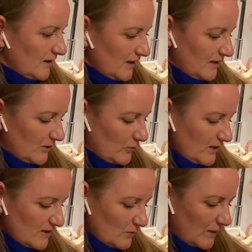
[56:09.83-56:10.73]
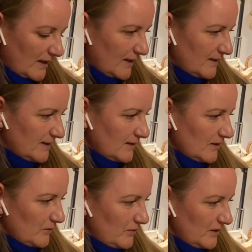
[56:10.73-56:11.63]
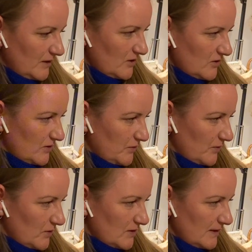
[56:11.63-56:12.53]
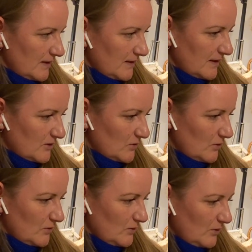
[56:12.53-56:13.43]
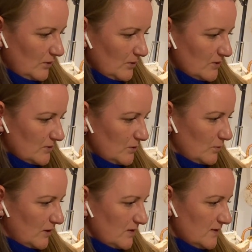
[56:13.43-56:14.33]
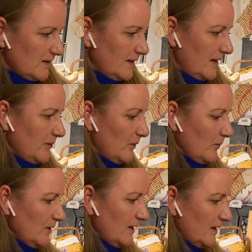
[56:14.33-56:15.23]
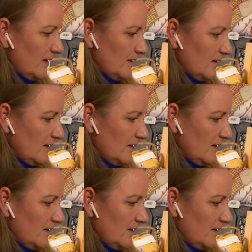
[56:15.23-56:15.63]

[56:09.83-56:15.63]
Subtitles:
And the reason why I did not finish the first leg, I told you also, was that I only had